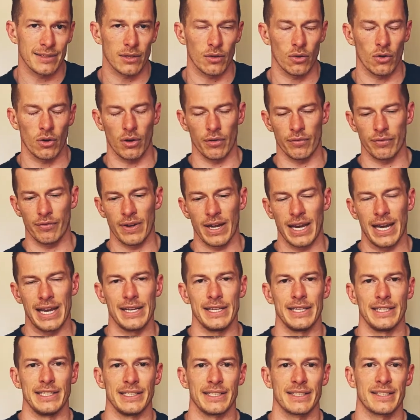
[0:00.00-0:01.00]
of
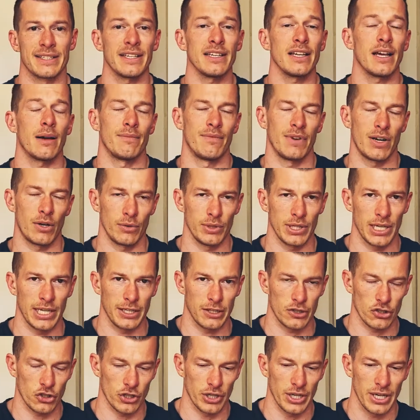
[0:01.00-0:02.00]
any sit-up
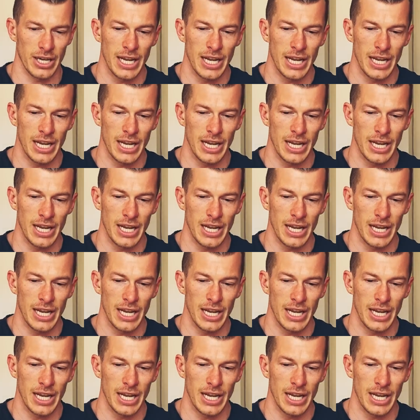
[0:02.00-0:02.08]
variation,